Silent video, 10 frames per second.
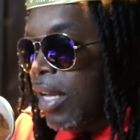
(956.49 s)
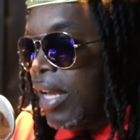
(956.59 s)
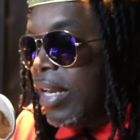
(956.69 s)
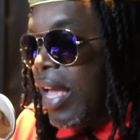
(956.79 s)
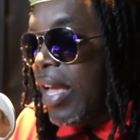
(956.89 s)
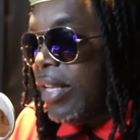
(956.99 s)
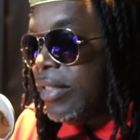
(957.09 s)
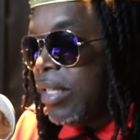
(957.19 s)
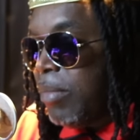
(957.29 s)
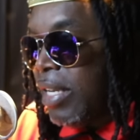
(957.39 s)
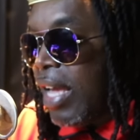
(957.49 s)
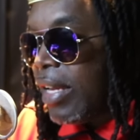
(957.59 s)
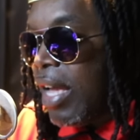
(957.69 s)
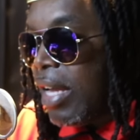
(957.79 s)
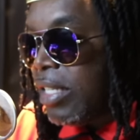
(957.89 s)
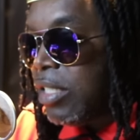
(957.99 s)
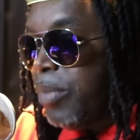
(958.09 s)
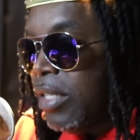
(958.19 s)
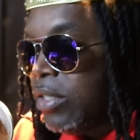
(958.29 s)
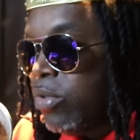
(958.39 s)
And to me, that kind of
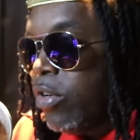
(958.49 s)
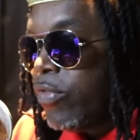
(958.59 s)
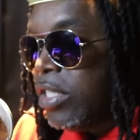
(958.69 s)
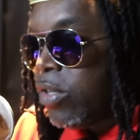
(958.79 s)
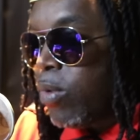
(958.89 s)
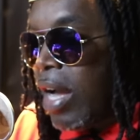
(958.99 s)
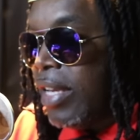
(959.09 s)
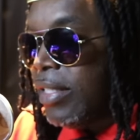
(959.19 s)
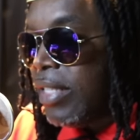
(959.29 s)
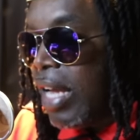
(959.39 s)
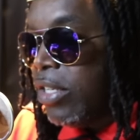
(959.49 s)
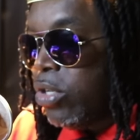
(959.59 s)
speaks to the reason why he's not